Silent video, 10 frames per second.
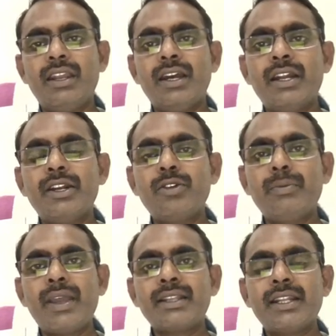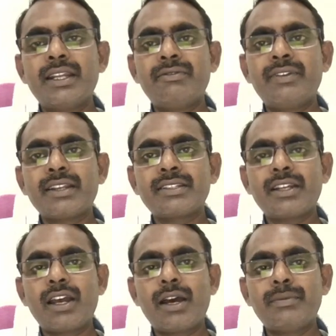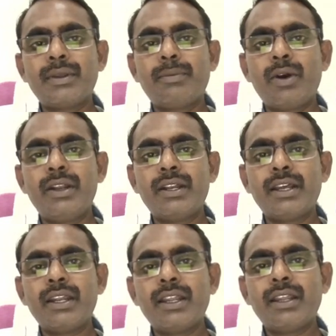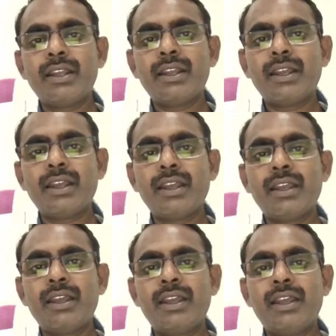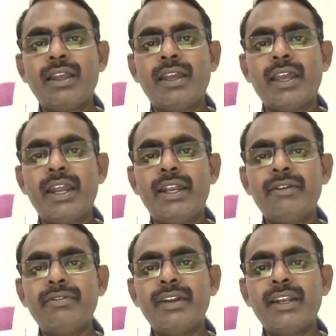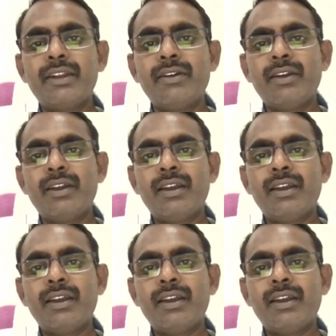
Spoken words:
In order to make the deflection of the pointer a definite